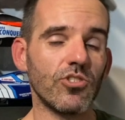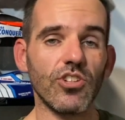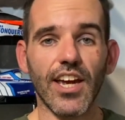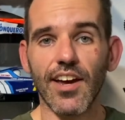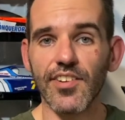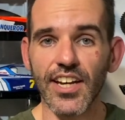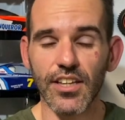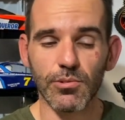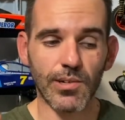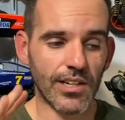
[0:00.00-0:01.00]
do you have
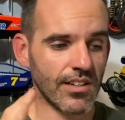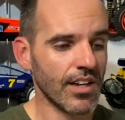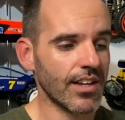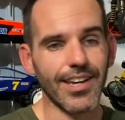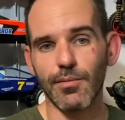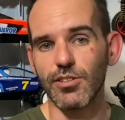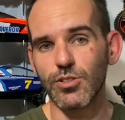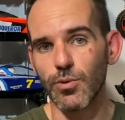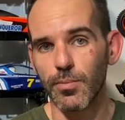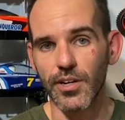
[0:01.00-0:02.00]
another one, can we
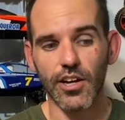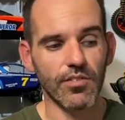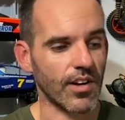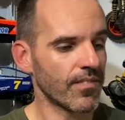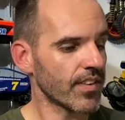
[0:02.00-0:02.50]
swap it over?